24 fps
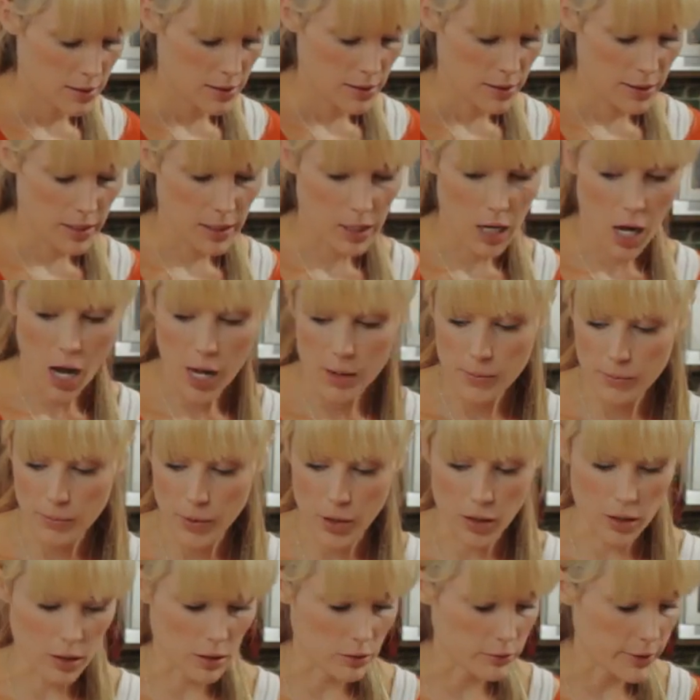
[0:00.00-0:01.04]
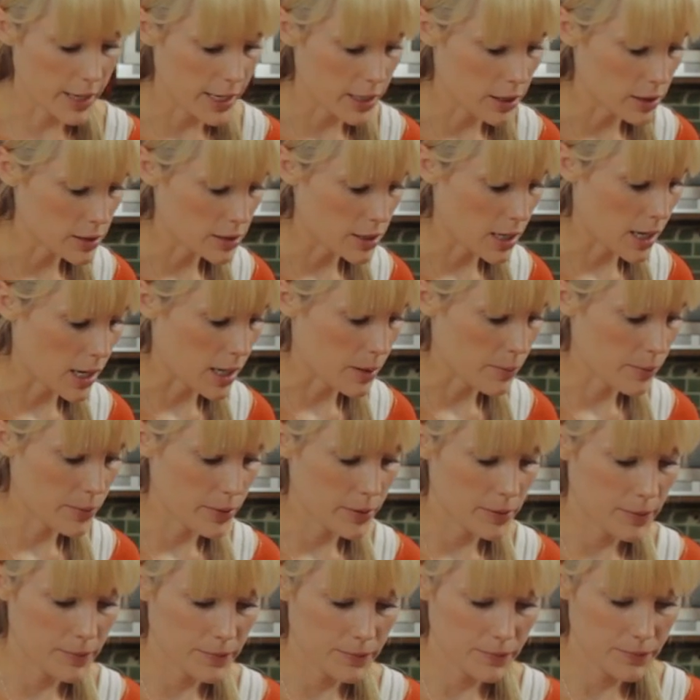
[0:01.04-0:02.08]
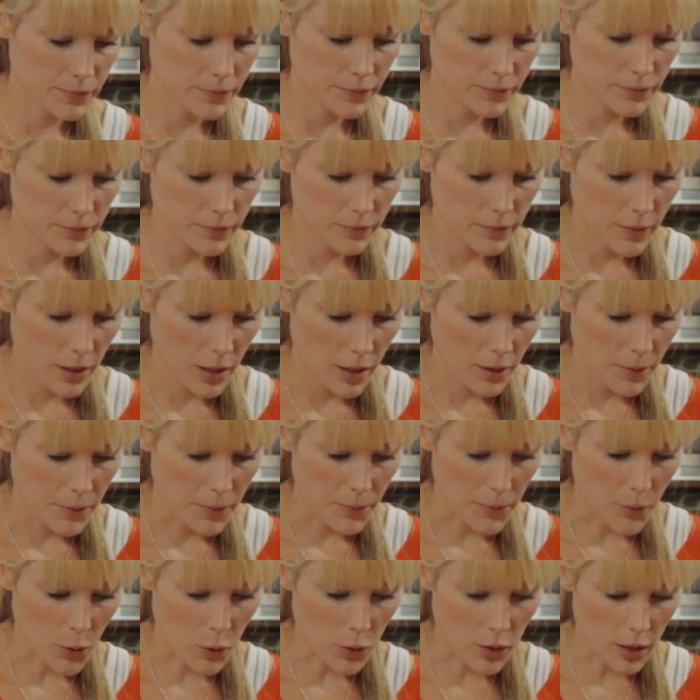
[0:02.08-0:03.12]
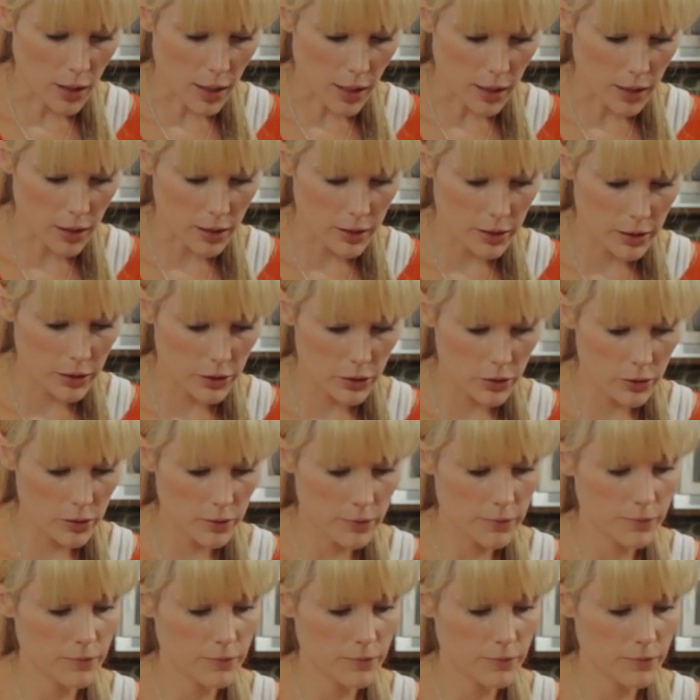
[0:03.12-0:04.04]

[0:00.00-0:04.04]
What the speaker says: the cotton ball right on top. More hot glue.